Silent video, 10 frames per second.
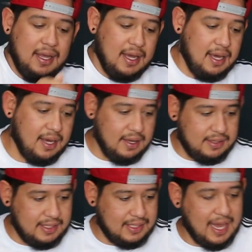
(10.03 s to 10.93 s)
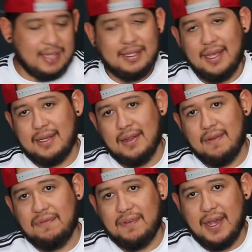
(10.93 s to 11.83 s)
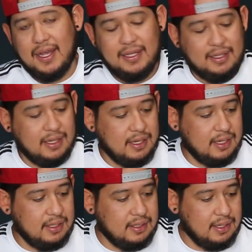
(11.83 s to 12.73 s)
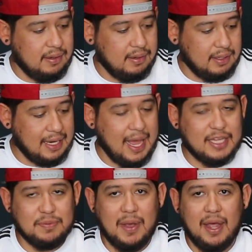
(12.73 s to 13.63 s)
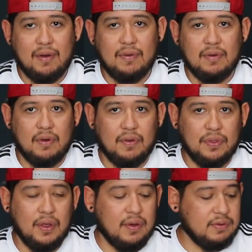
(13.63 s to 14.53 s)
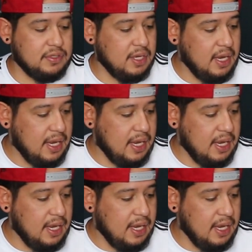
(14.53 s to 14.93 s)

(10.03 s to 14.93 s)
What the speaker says: The Tecate, I couldn't find a glass bottle on those.